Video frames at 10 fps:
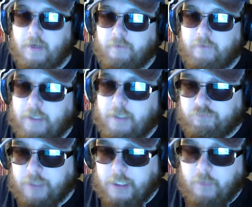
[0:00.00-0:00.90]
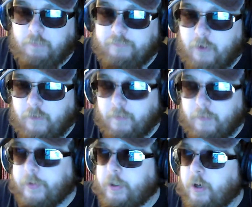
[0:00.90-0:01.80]
I really, really want Fire
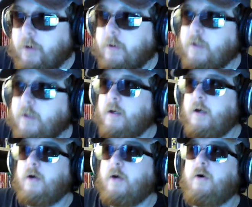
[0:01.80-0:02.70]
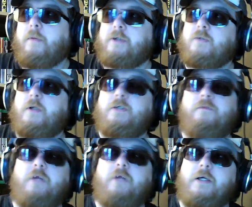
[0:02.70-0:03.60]
Emblem to go on my Switch. I'm
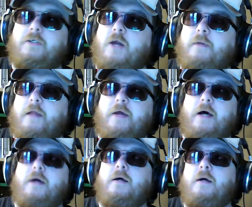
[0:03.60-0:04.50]
really excited about that.